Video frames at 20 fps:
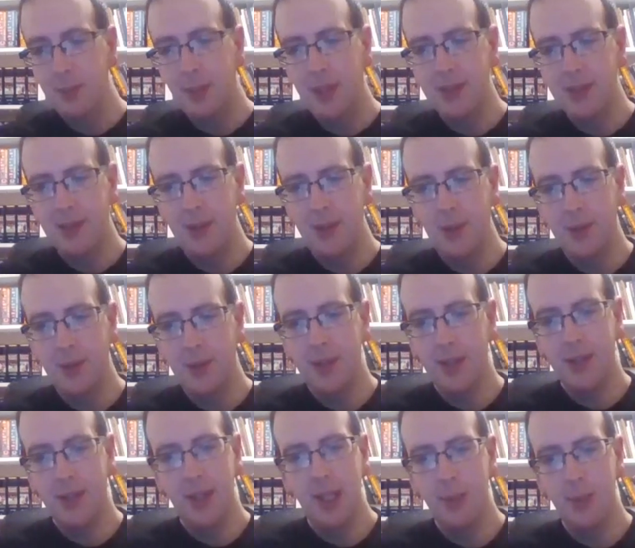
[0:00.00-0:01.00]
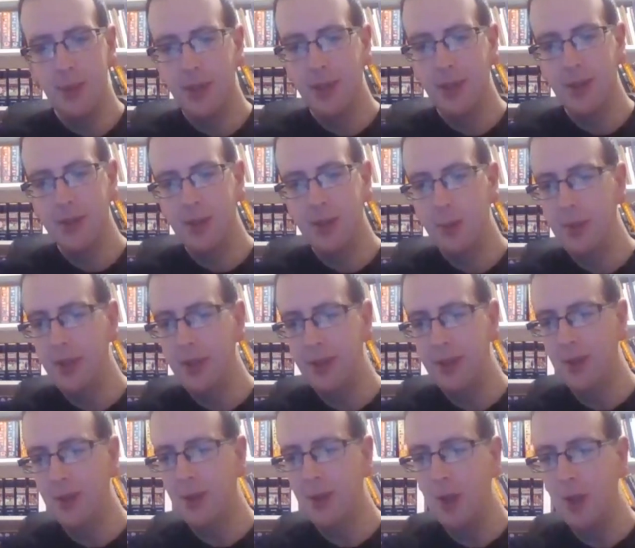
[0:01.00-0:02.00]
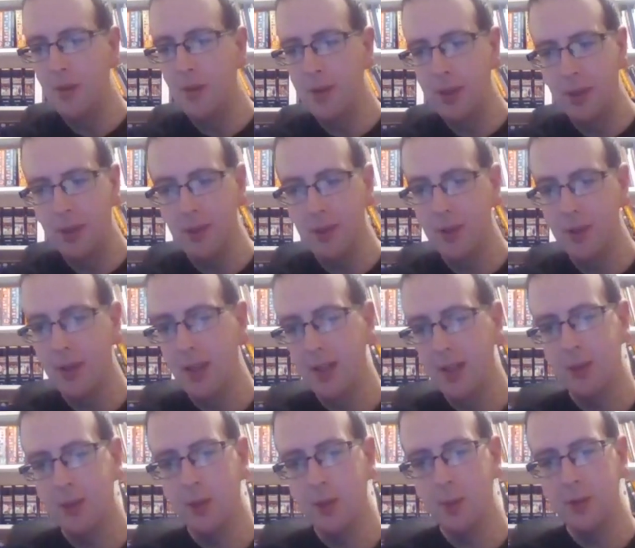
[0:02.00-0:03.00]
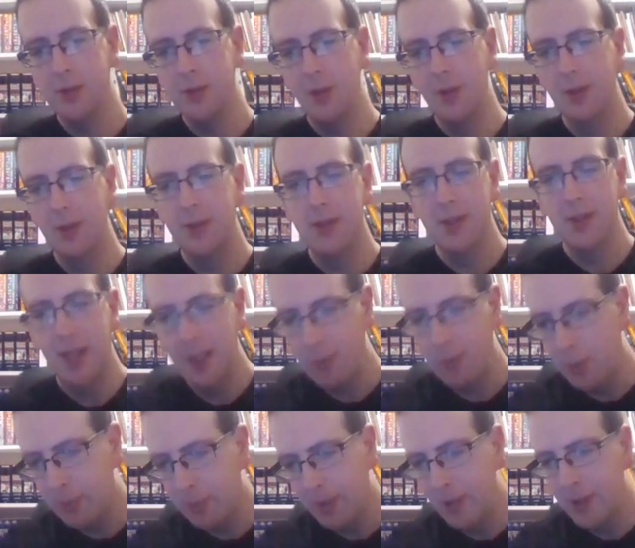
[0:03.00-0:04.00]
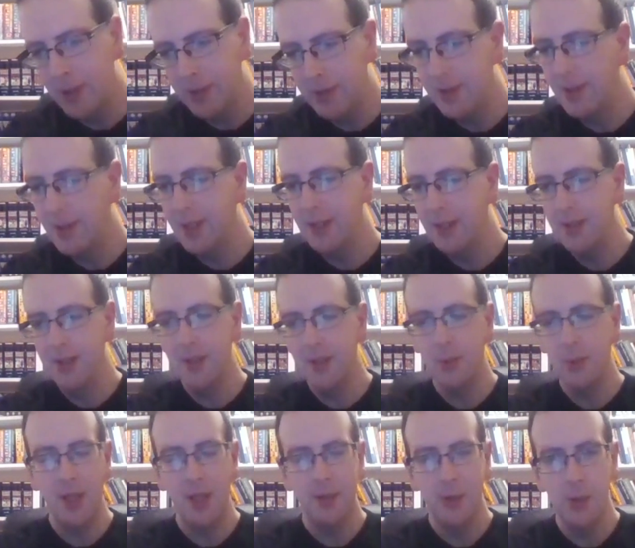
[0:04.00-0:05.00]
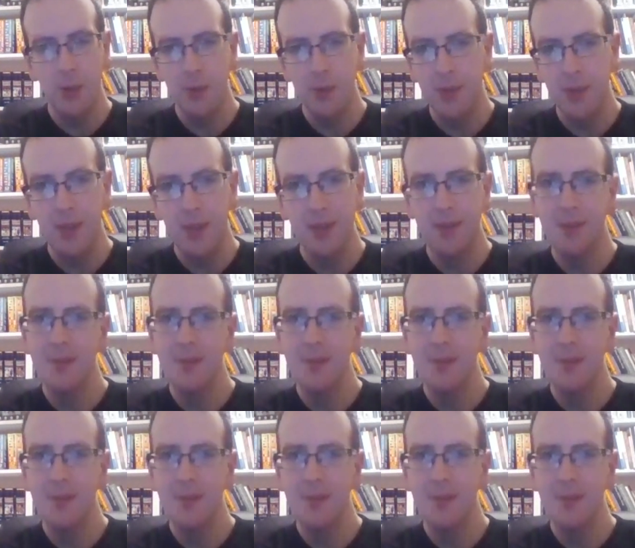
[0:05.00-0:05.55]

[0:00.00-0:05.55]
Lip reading: Best luck in that game on Thursday, Pico. Hopefully another good results. We're proud of you, and we're all rooting for you.